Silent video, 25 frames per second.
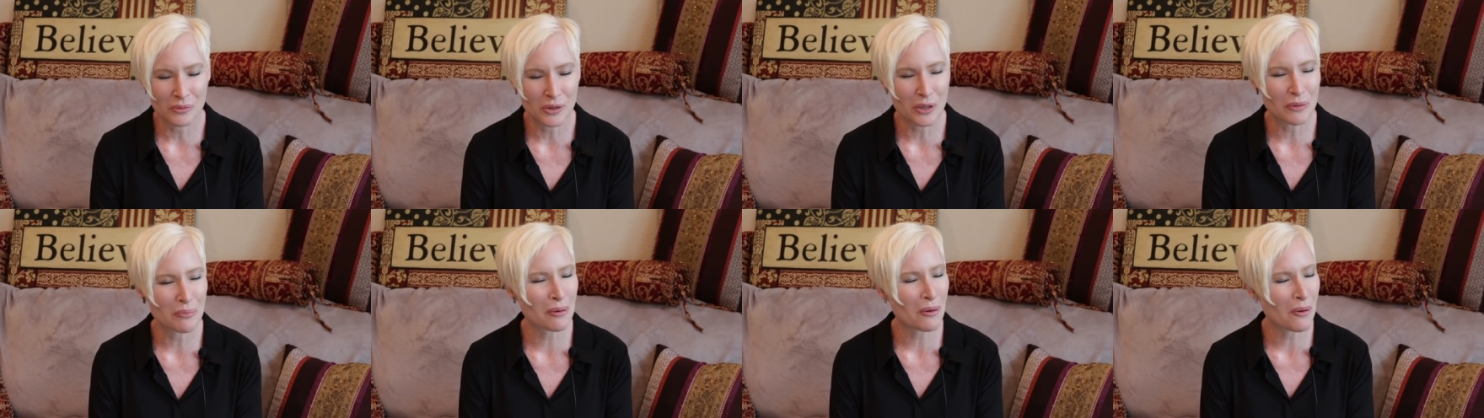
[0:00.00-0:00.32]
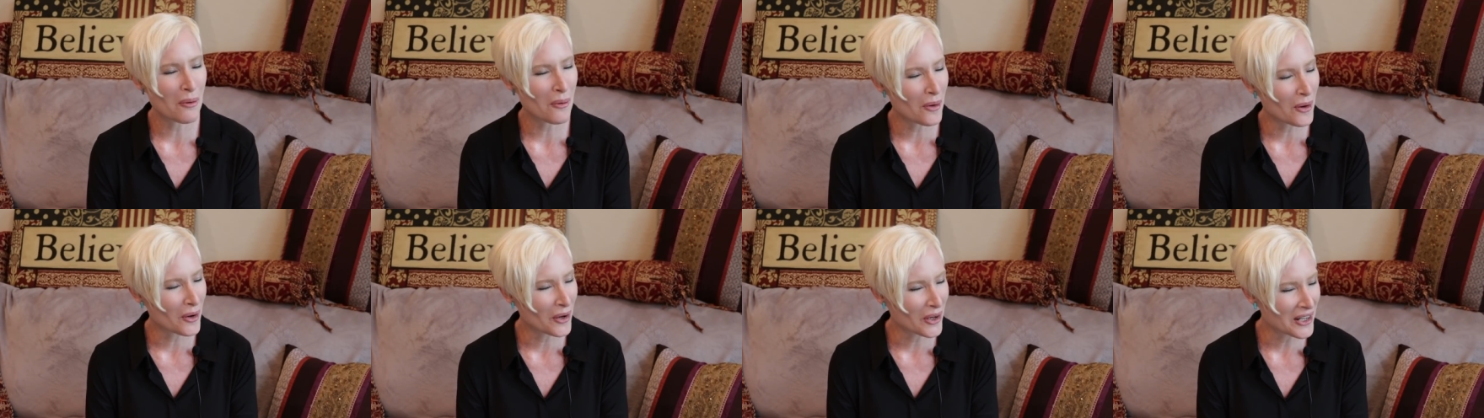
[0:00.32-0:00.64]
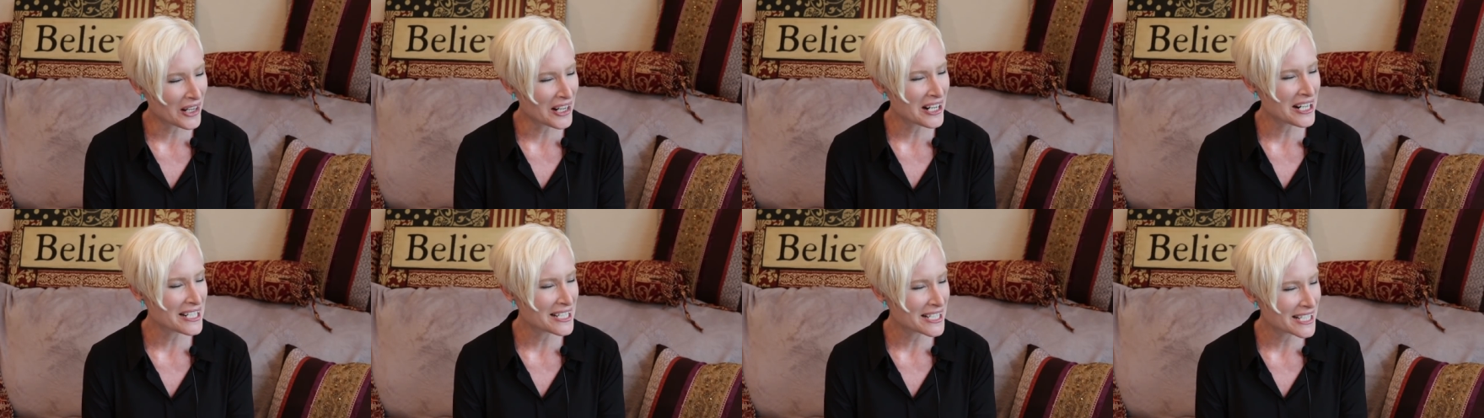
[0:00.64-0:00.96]

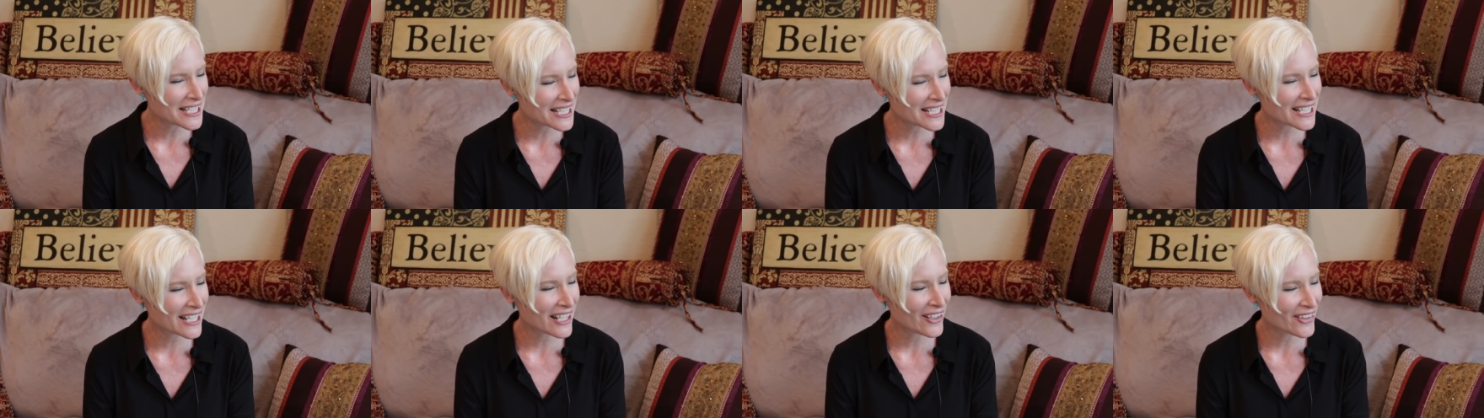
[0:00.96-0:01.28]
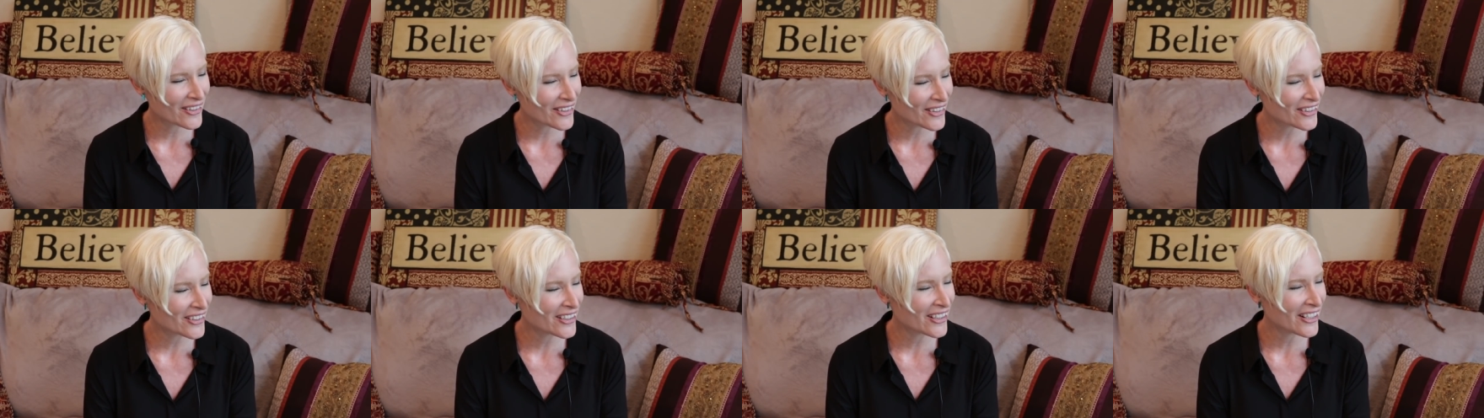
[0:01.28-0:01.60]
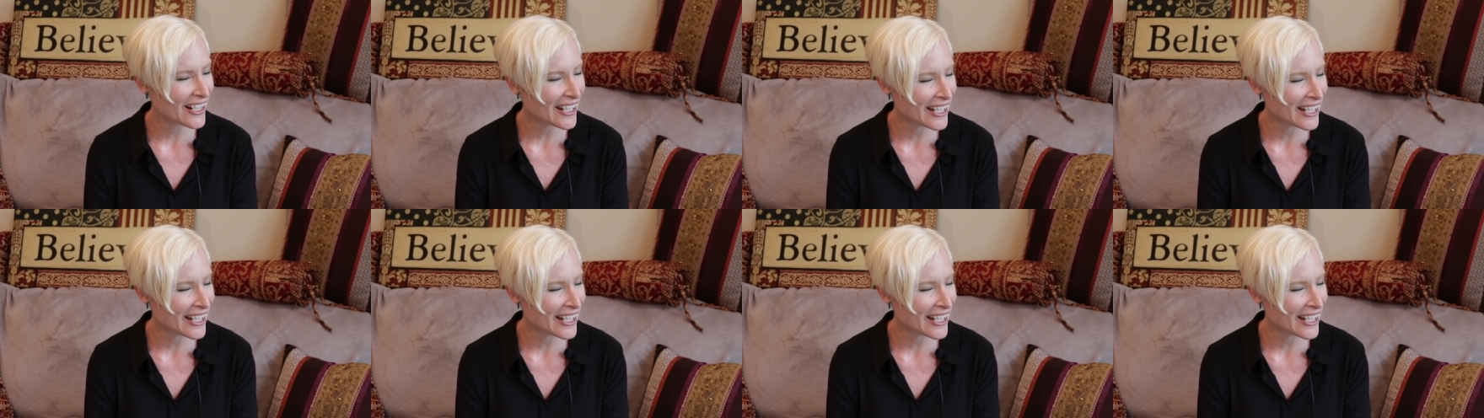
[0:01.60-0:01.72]
rapport together,